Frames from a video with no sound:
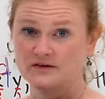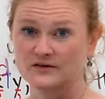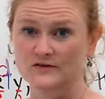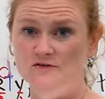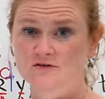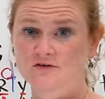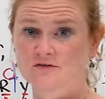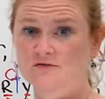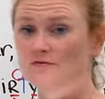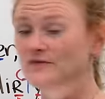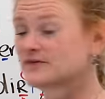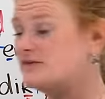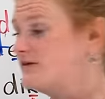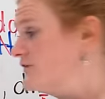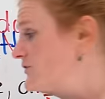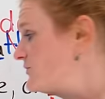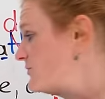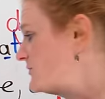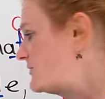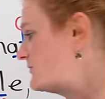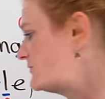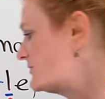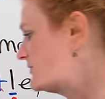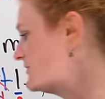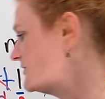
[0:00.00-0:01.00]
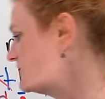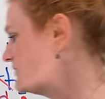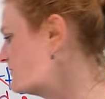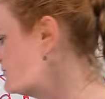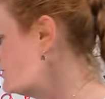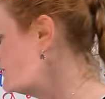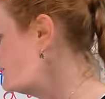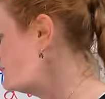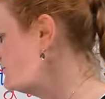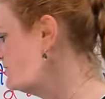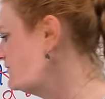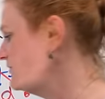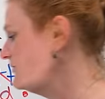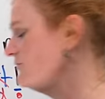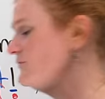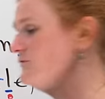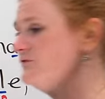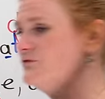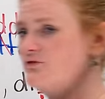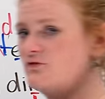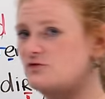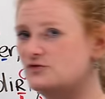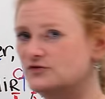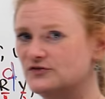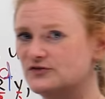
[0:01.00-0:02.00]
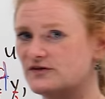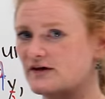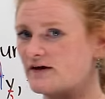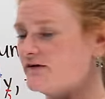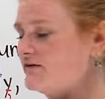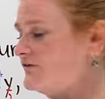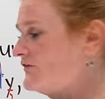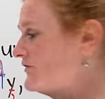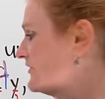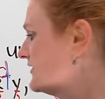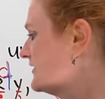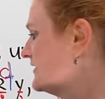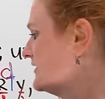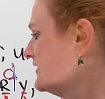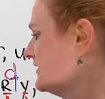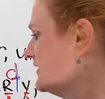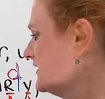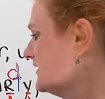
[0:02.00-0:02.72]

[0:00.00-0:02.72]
So for this one, we're going to remove two sounds.